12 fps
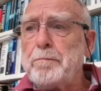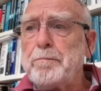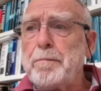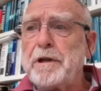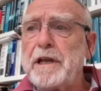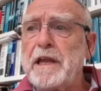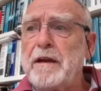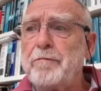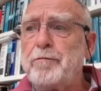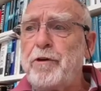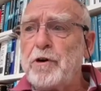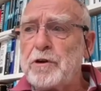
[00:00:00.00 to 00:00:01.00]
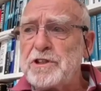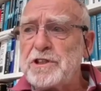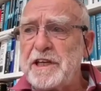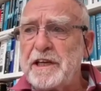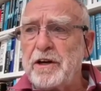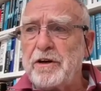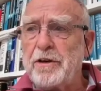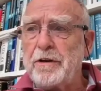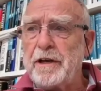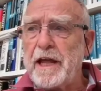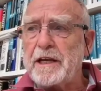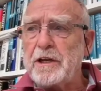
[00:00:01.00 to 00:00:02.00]
But in focusing
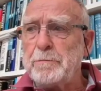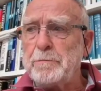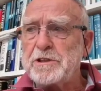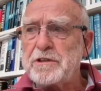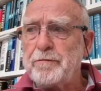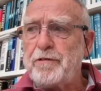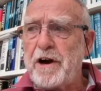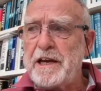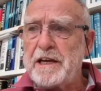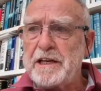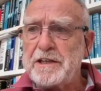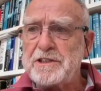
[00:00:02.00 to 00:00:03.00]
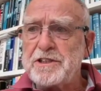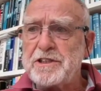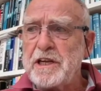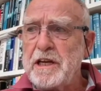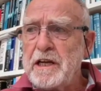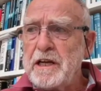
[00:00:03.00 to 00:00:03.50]
on economics and finance